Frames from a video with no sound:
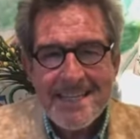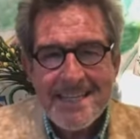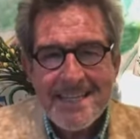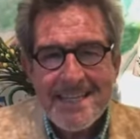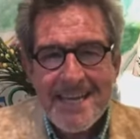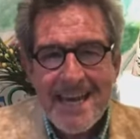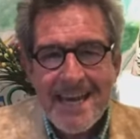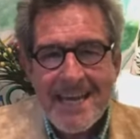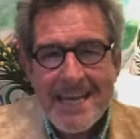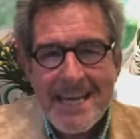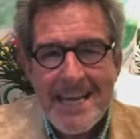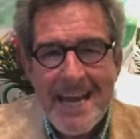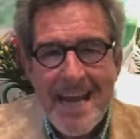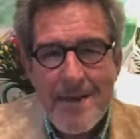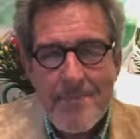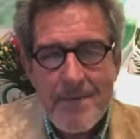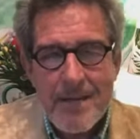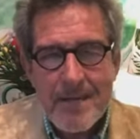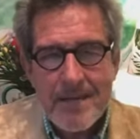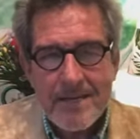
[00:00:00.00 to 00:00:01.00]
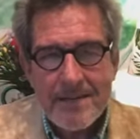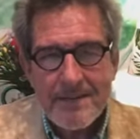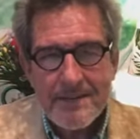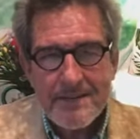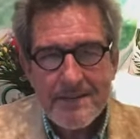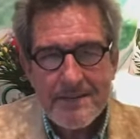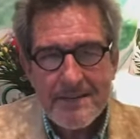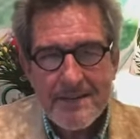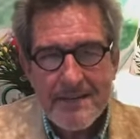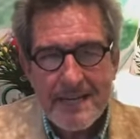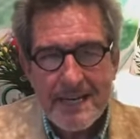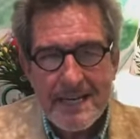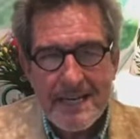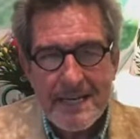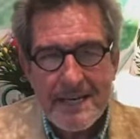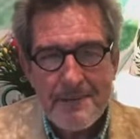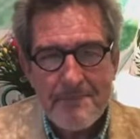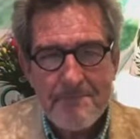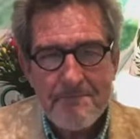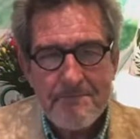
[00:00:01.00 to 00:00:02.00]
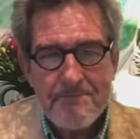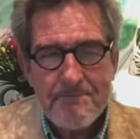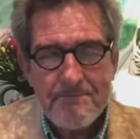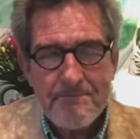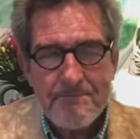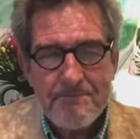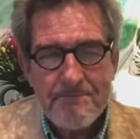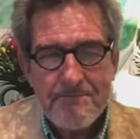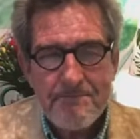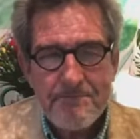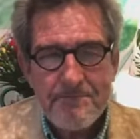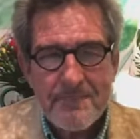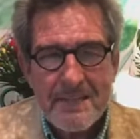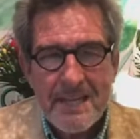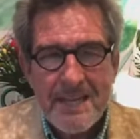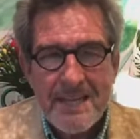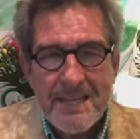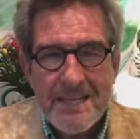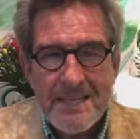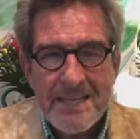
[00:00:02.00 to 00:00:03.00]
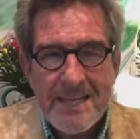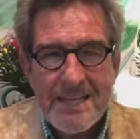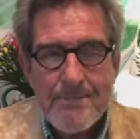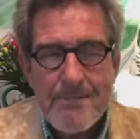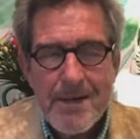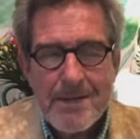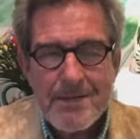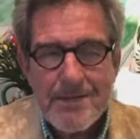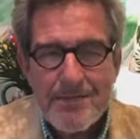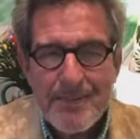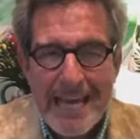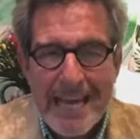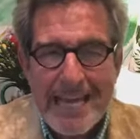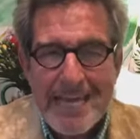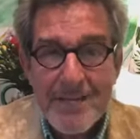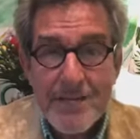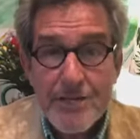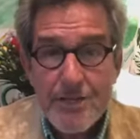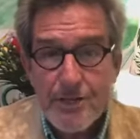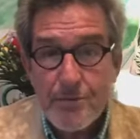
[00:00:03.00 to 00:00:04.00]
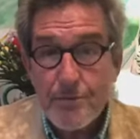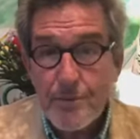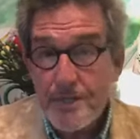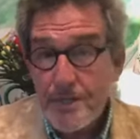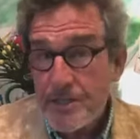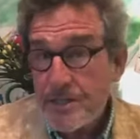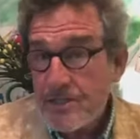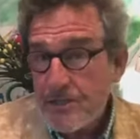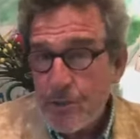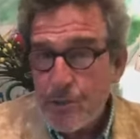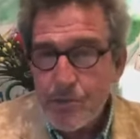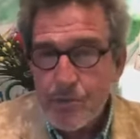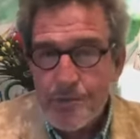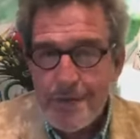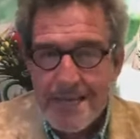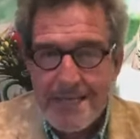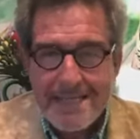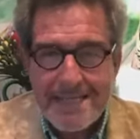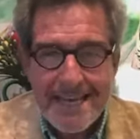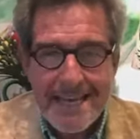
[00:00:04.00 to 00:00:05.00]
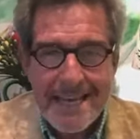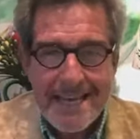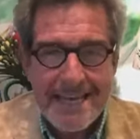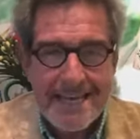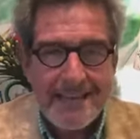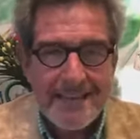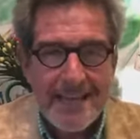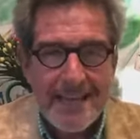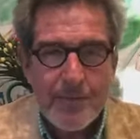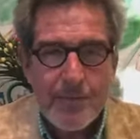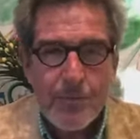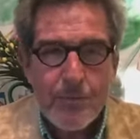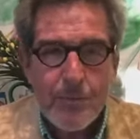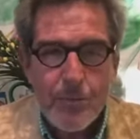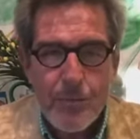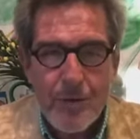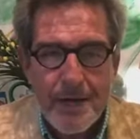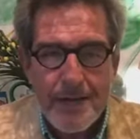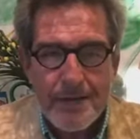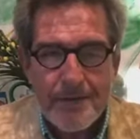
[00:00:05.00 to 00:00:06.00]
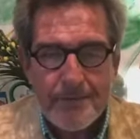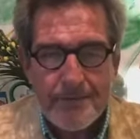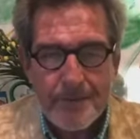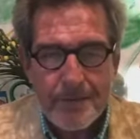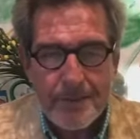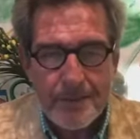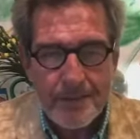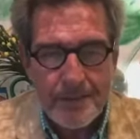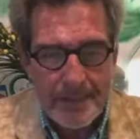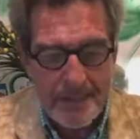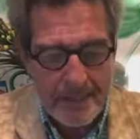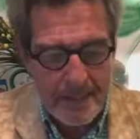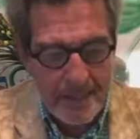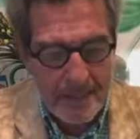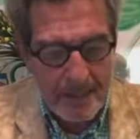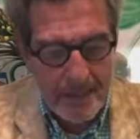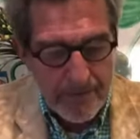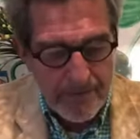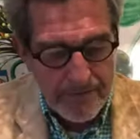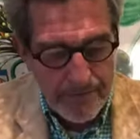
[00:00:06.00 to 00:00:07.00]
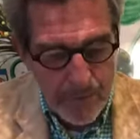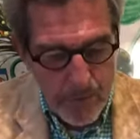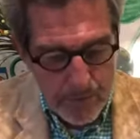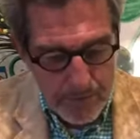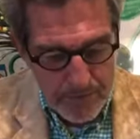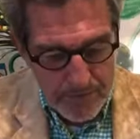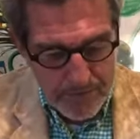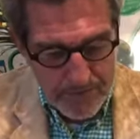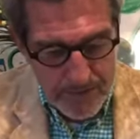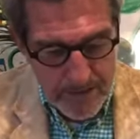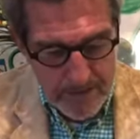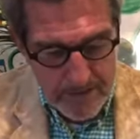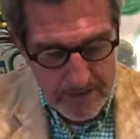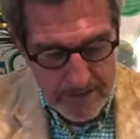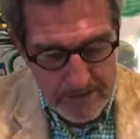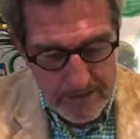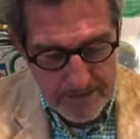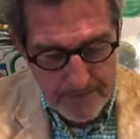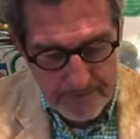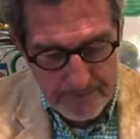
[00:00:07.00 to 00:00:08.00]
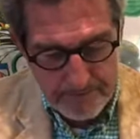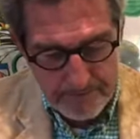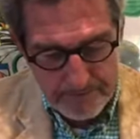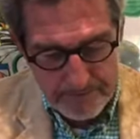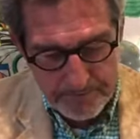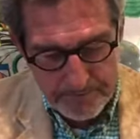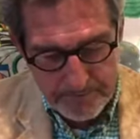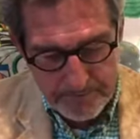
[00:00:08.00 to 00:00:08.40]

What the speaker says: the dynamic, the amount of energy which is always there in that wonderful form of dance.